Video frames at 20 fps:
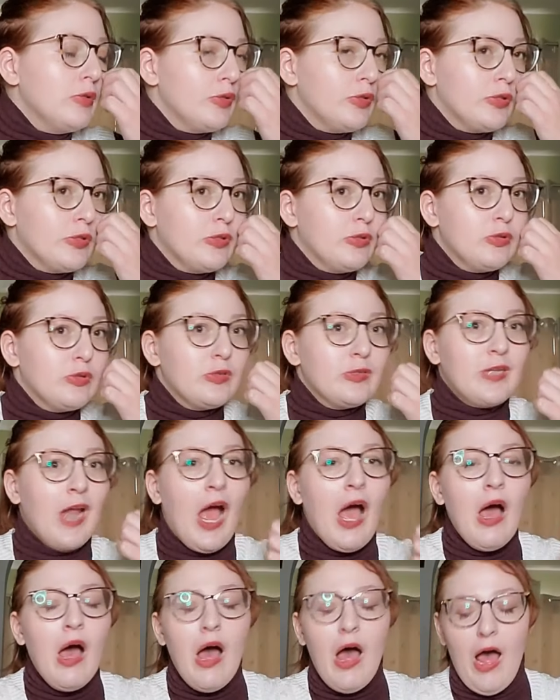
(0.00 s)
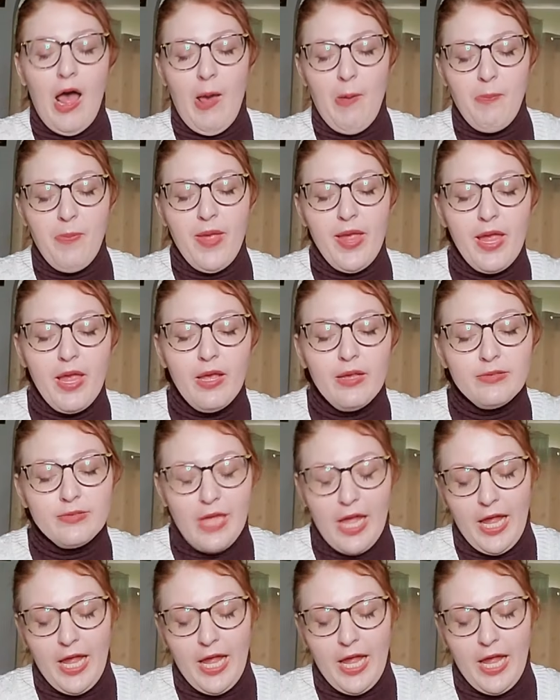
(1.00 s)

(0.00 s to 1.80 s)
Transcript: stopping is?